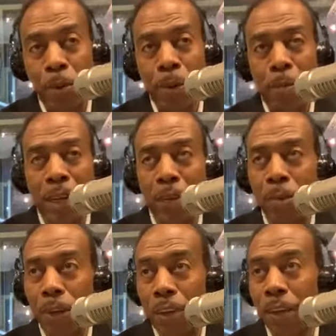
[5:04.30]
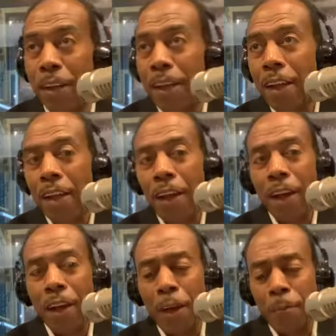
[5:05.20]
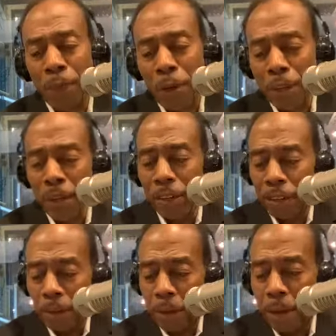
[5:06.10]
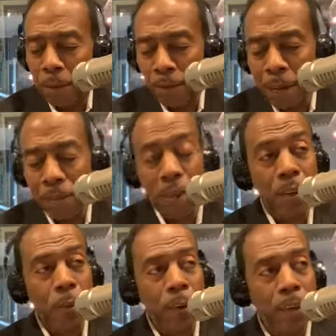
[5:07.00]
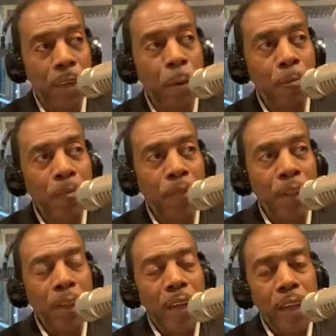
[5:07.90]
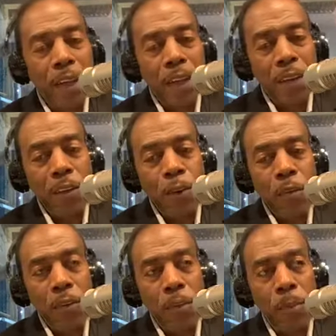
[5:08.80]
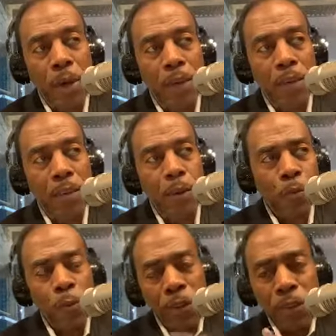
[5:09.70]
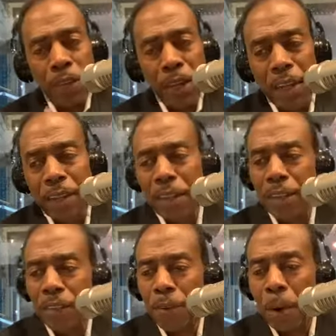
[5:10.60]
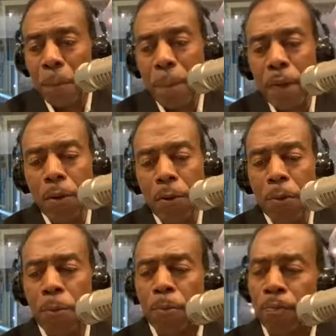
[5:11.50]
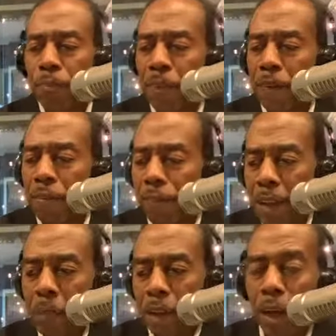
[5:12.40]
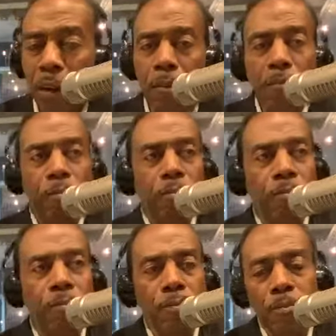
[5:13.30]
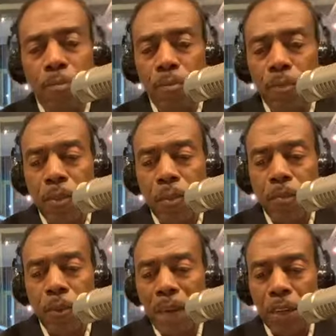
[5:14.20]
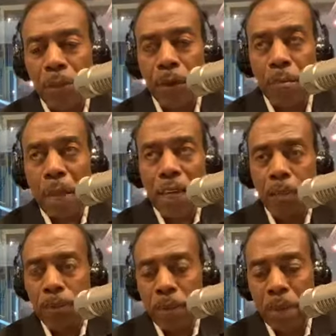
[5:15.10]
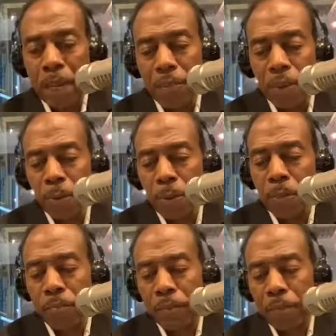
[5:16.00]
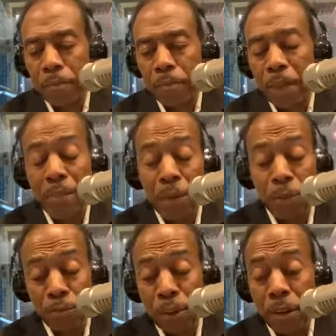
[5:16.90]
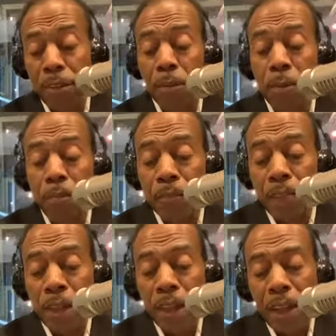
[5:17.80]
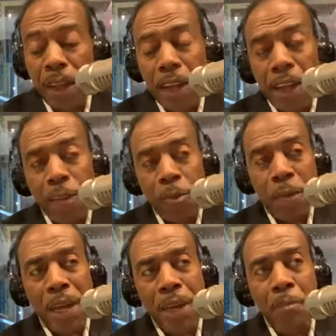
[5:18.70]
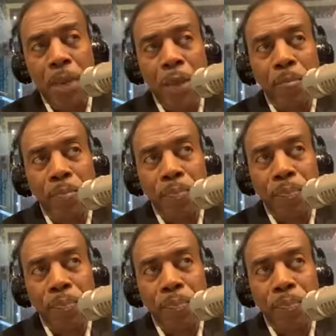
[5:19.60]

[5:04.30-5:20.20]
Bernie Mac impression. Um, I'm going to tell you a story. I was driving into work today, and I looked over to my, looked over to one side, and I saw a big old family dollar tractor trailer backed up to the back of the store. Matter of fact, it was in front of the store. And it reminded me